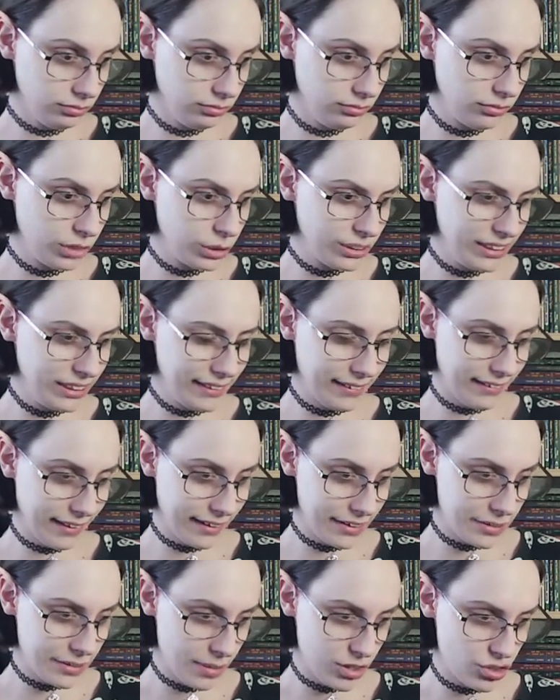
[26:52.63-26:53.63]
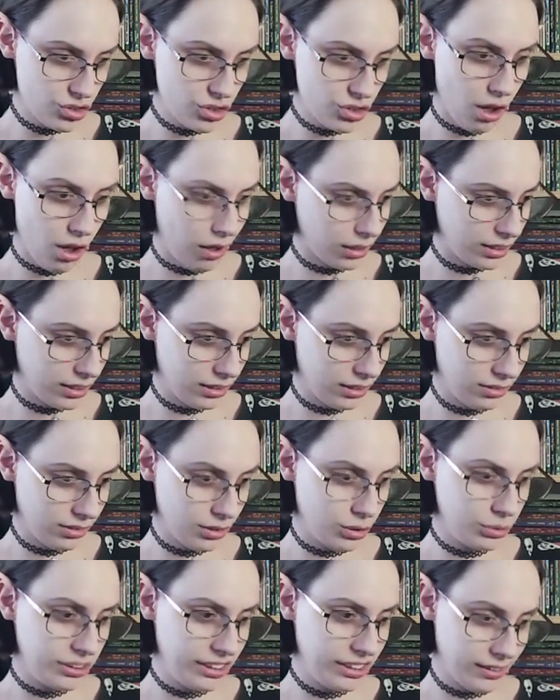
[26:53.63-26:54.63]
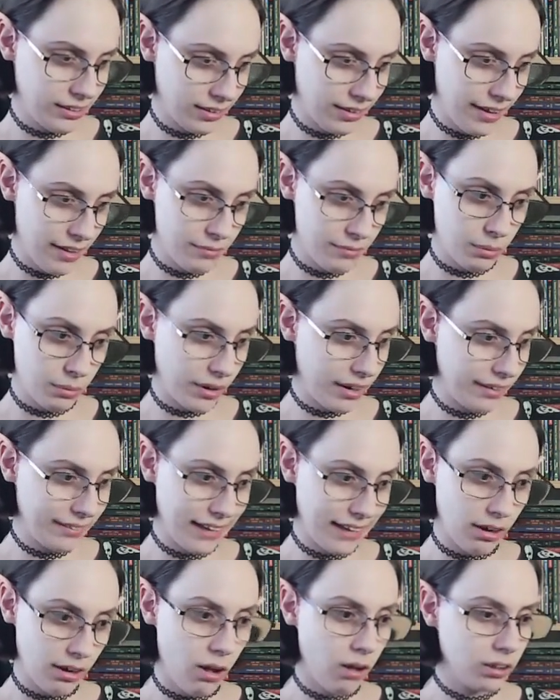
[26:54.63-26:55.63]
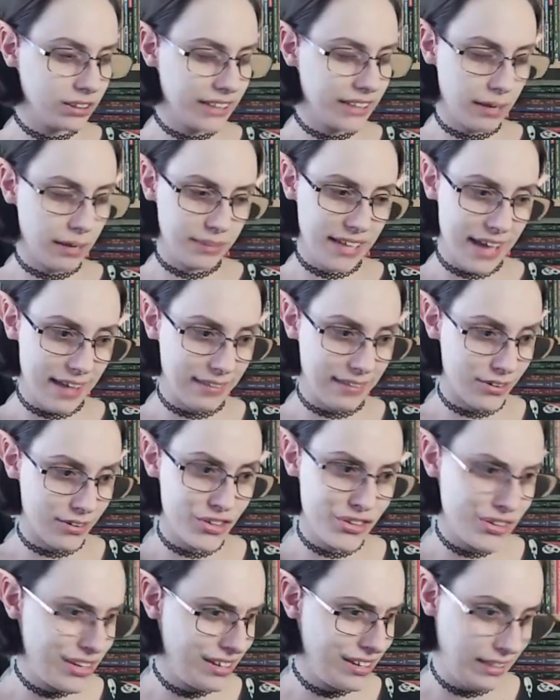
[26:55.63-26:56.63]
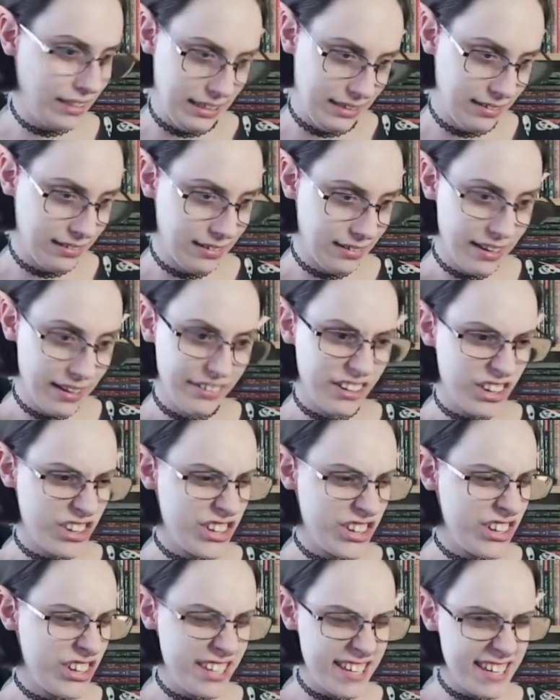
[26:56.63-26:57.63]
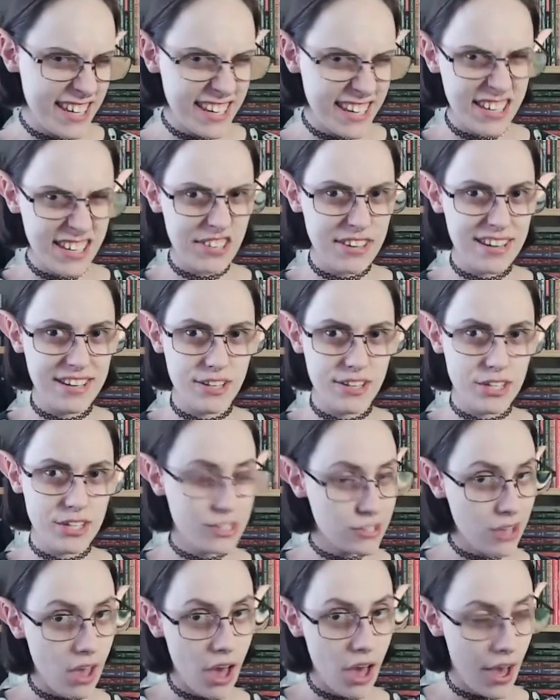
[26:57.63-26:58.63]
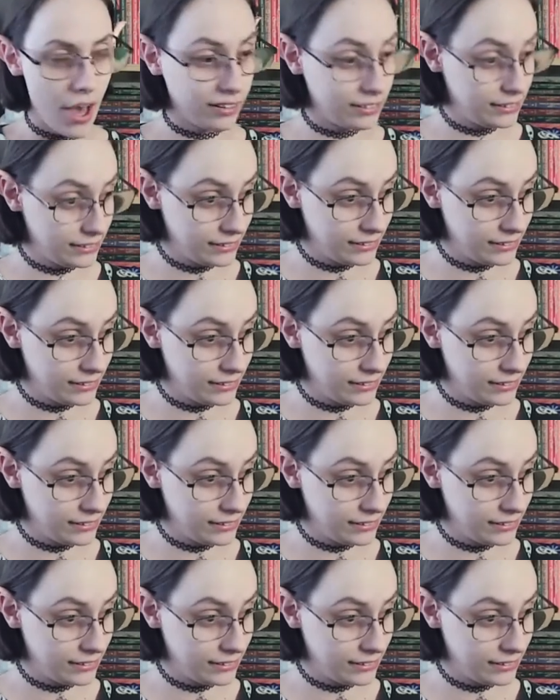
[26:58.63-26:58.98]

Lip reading: Kudina, that is my sock. Kudina, I've been wearing that all damn day. They're stinky. They're stinky, stingy socks.